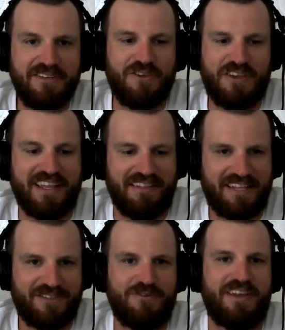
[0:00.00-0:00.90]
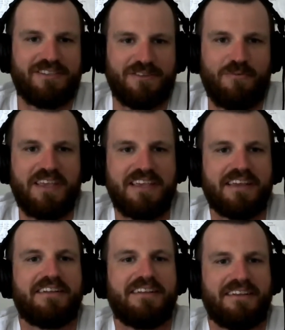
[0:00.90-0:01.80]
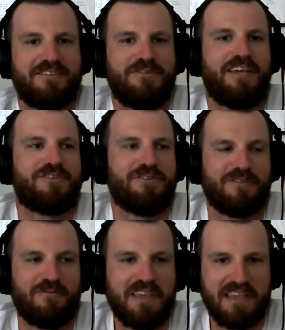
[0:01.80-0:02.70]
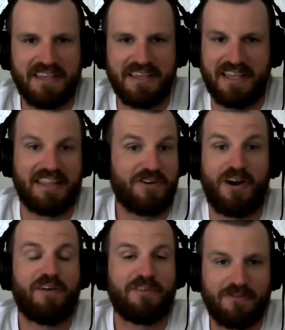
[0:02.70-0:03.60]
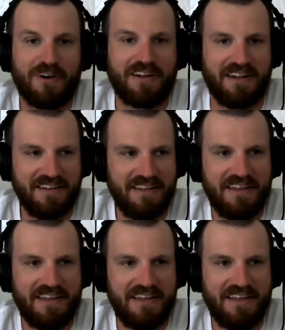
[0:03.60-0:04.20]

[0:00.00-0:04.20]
So you get like 2 days on the weekend and like 2 days during the week, and then you're off and running.